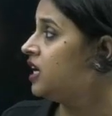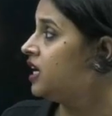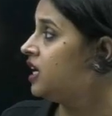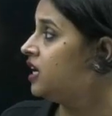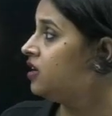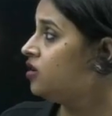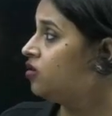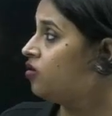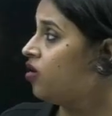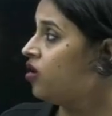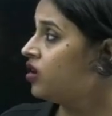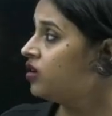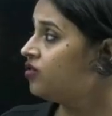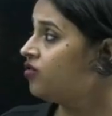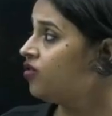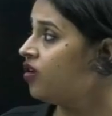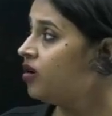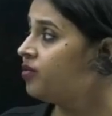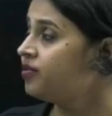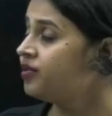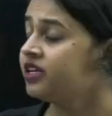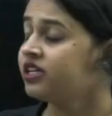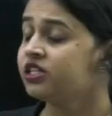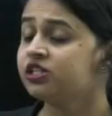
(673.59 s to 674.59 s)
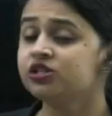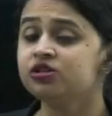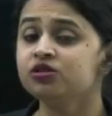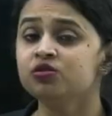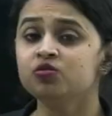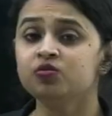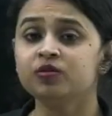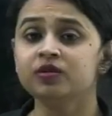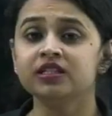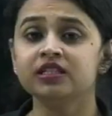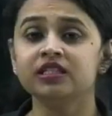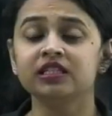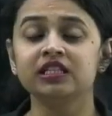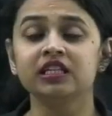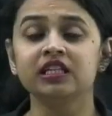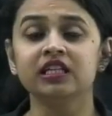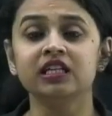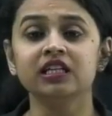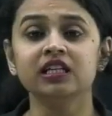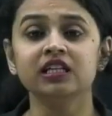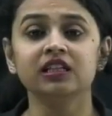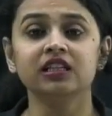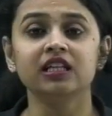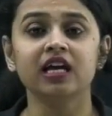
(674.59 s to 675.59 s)
In non-cooperation, we
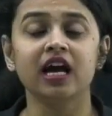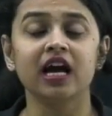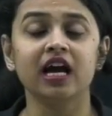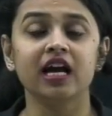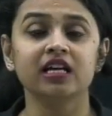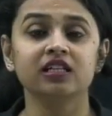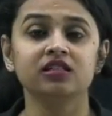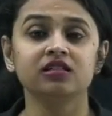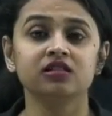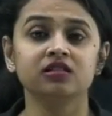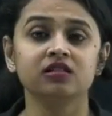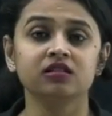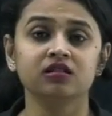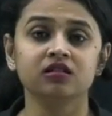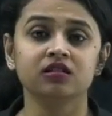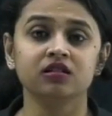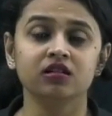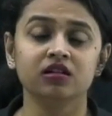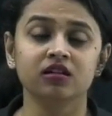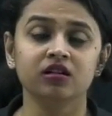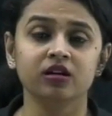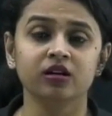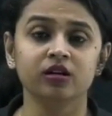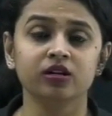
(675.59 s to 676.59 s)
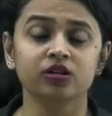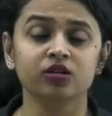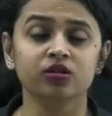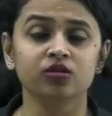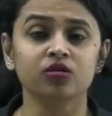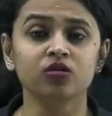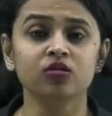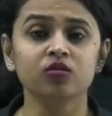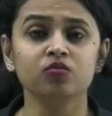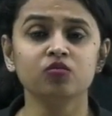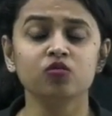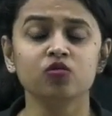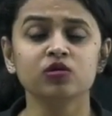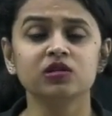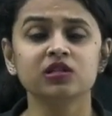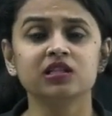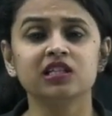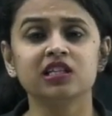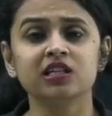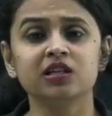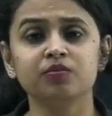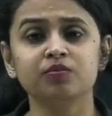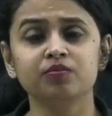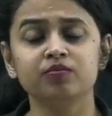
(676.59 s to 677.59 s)
see that,
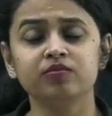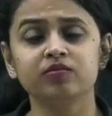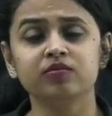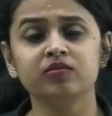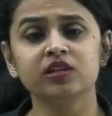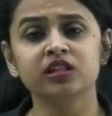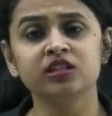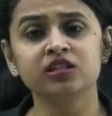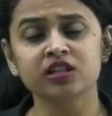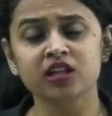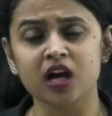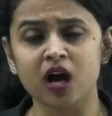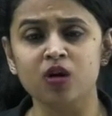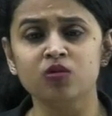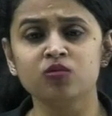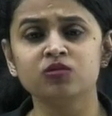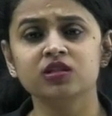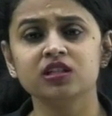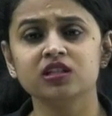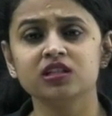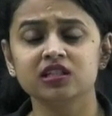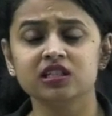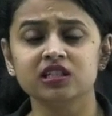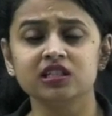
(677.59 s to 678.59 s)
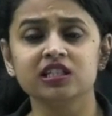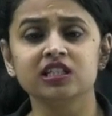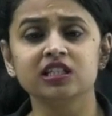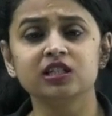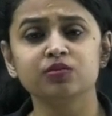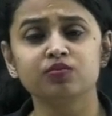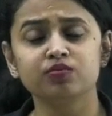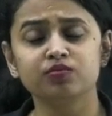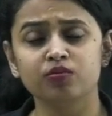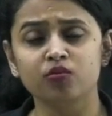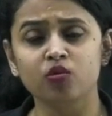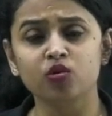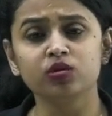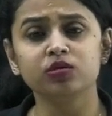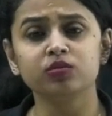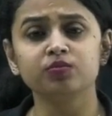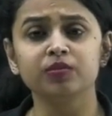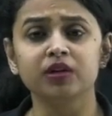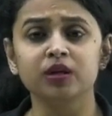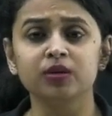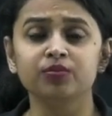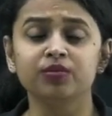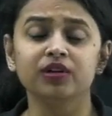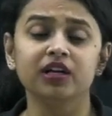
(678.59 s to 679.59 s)
mostly in towns and cities, both
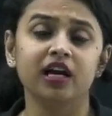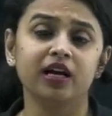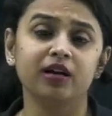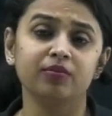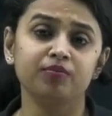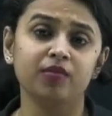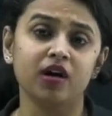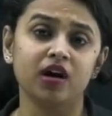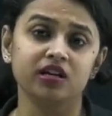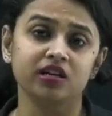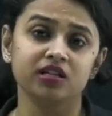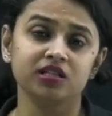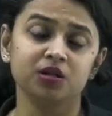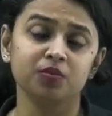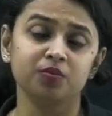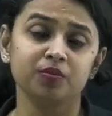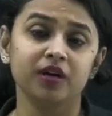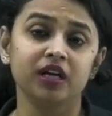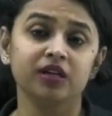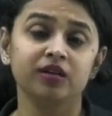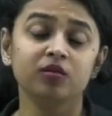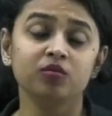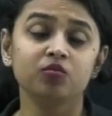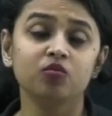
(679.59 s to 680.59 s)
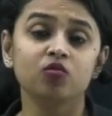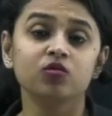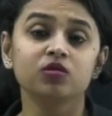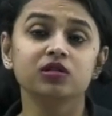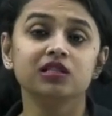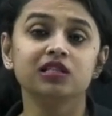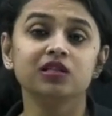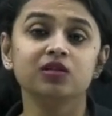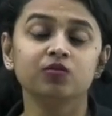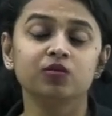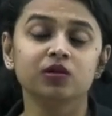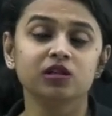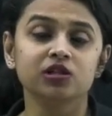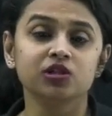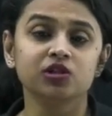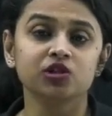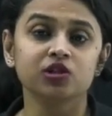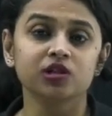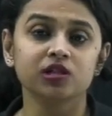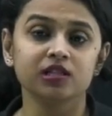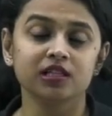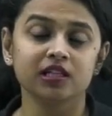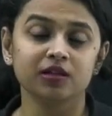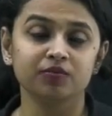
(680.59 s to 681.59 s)
people had participated. Mostly
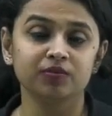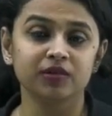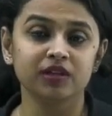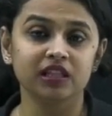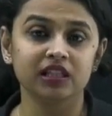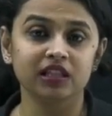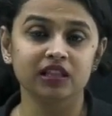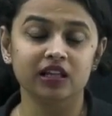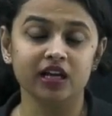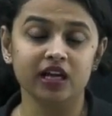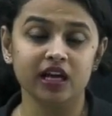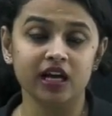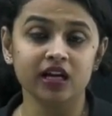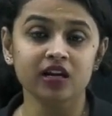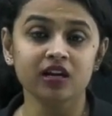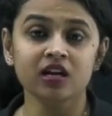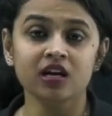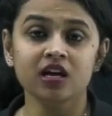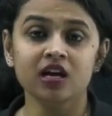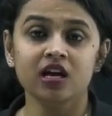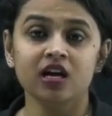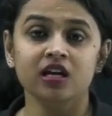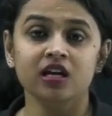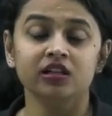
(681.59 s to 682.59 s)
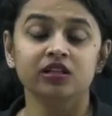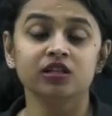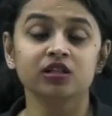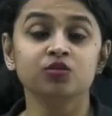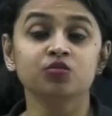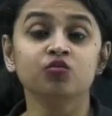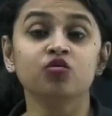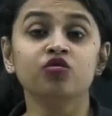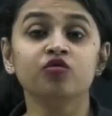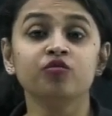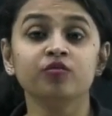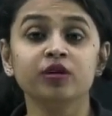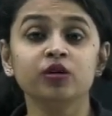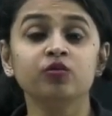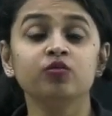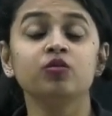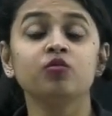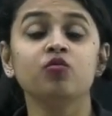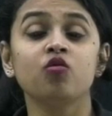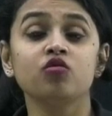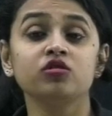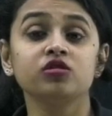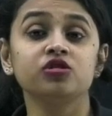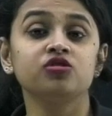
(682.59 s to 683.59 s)
villagers had been there. This movement
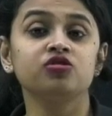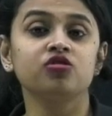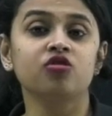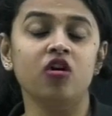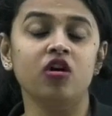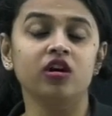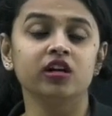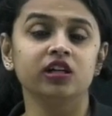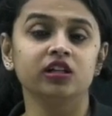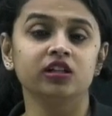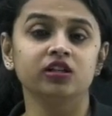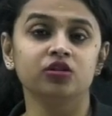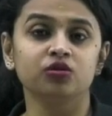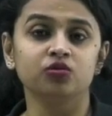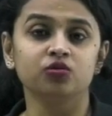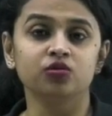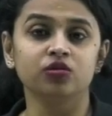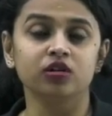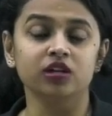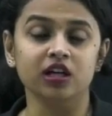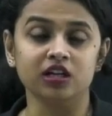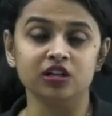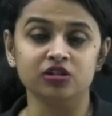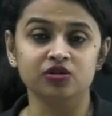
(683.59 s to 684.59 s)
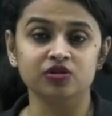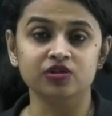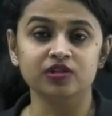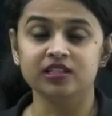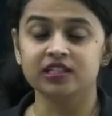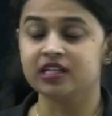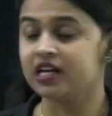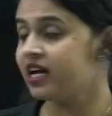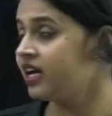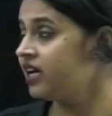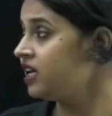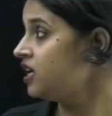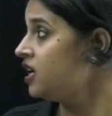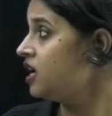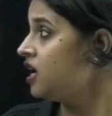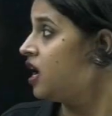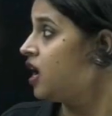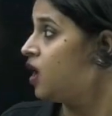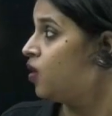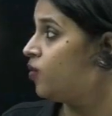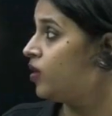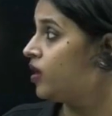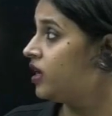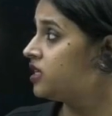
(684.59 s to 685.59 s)
was more strong in the rural countryside.
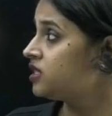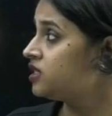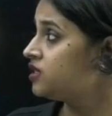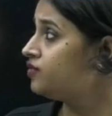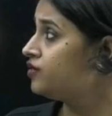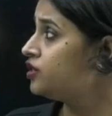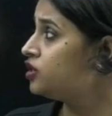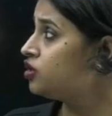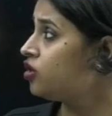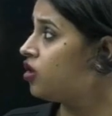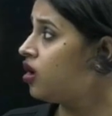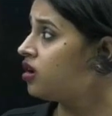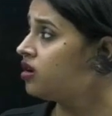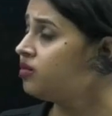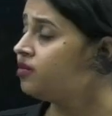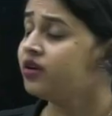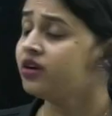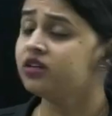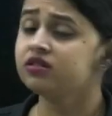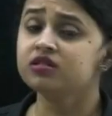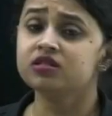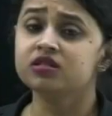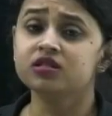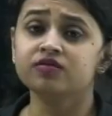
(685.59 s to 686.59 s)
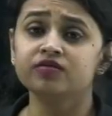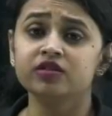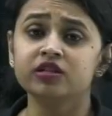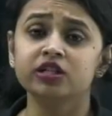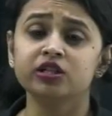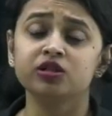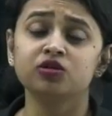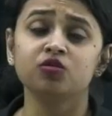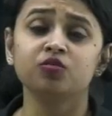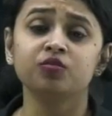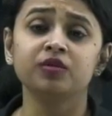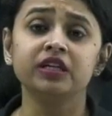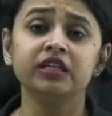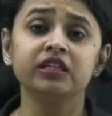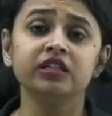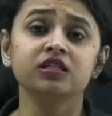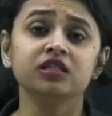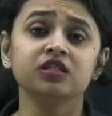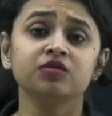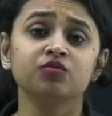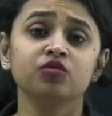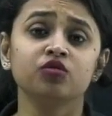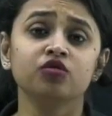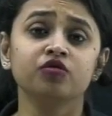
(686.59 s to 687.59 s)
Whereas if we talk about the civil
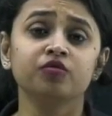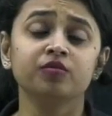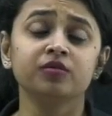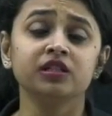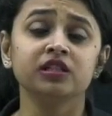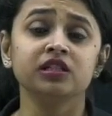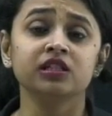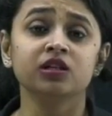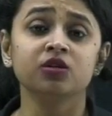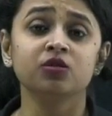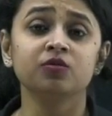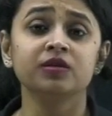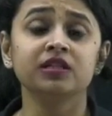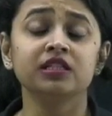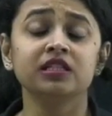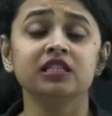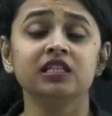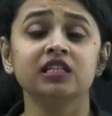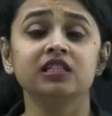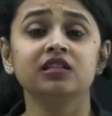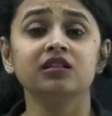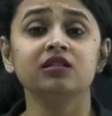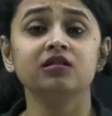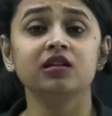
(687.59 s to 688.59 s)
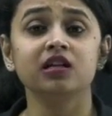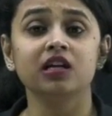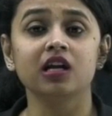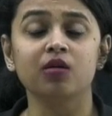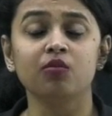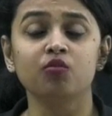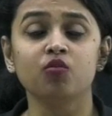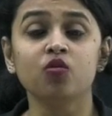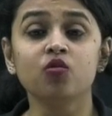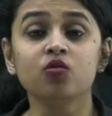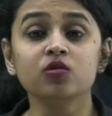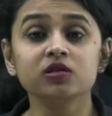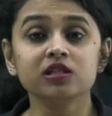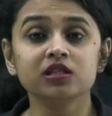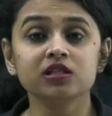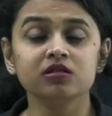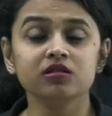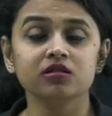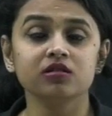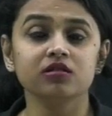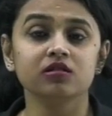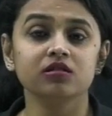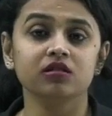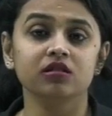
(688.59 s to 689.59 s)
disobedience movement, here we see that
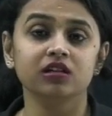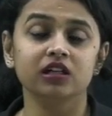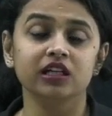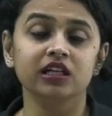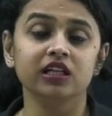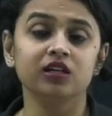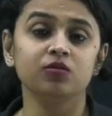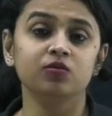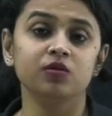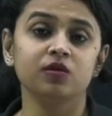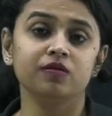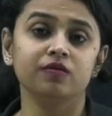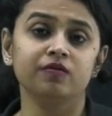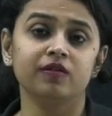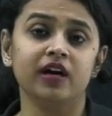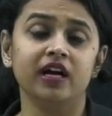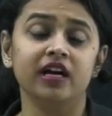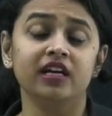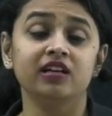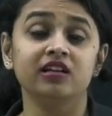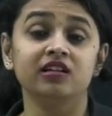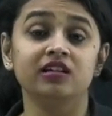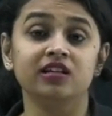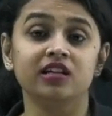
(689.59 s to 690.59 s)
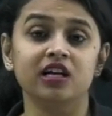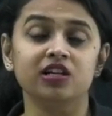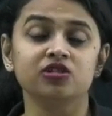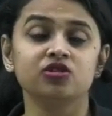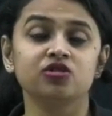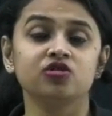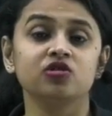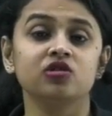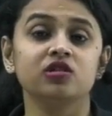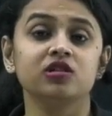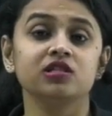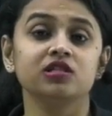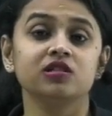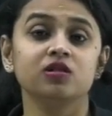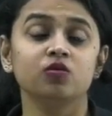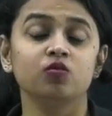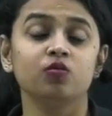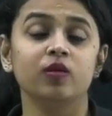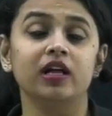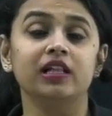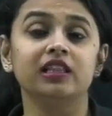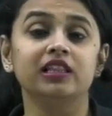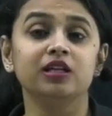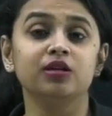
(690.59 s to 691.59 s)
mostly we find industrialist
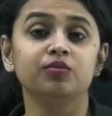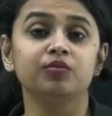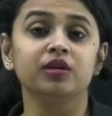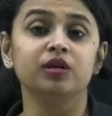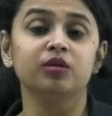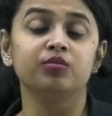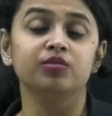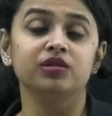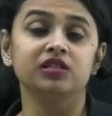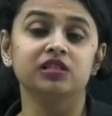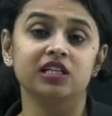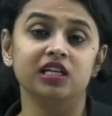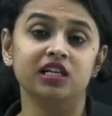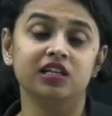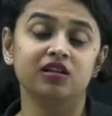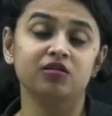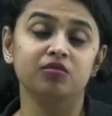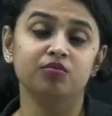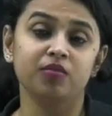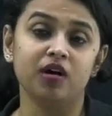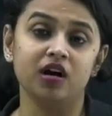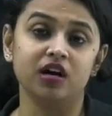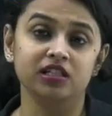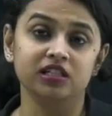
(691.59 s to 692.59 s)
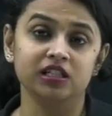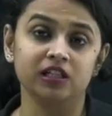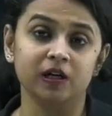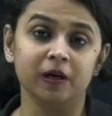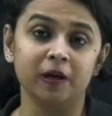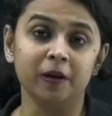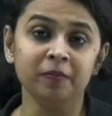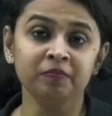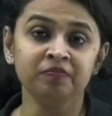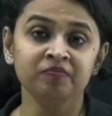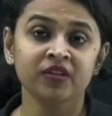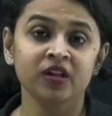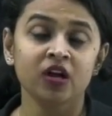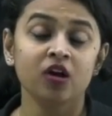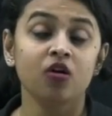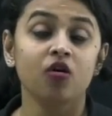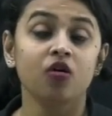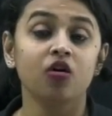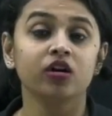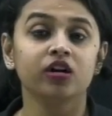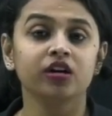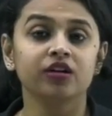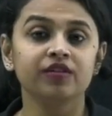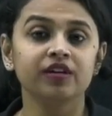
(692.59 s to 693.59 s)
and wealthy people taking part here,
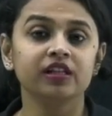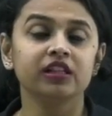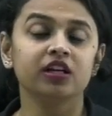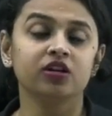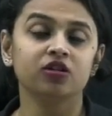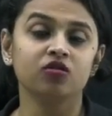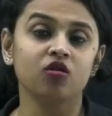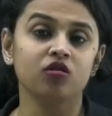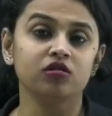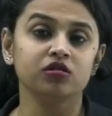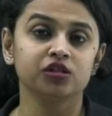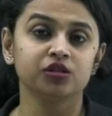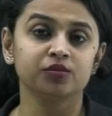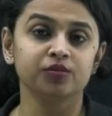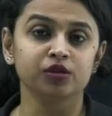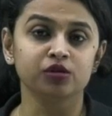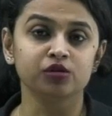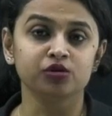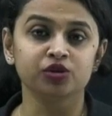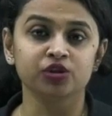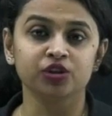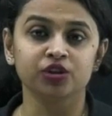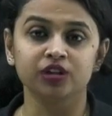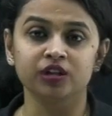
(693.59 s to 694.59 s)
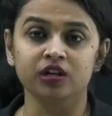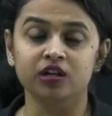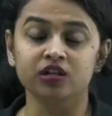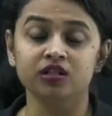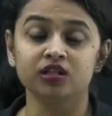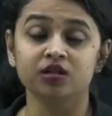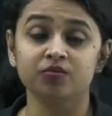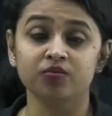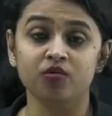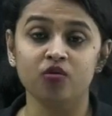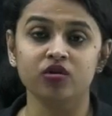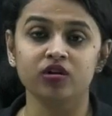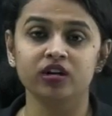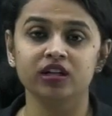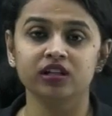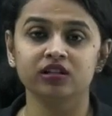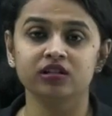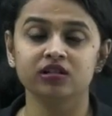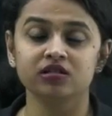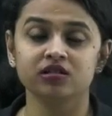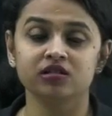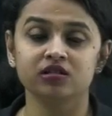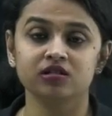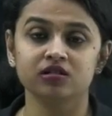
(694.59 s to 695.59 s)
or giving their contribution here,
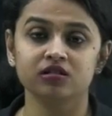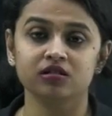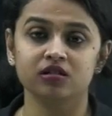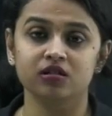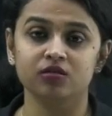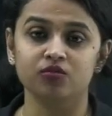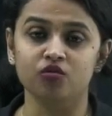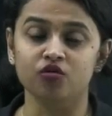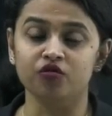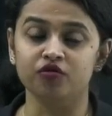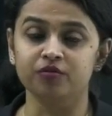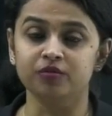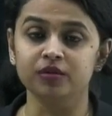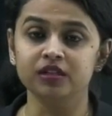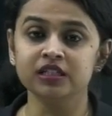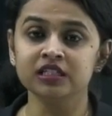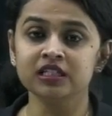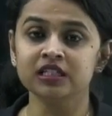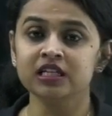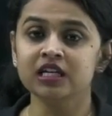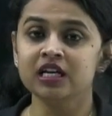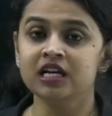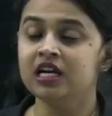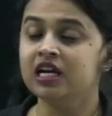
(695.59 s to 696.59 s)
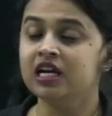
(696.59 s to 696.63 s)
supporting this movement.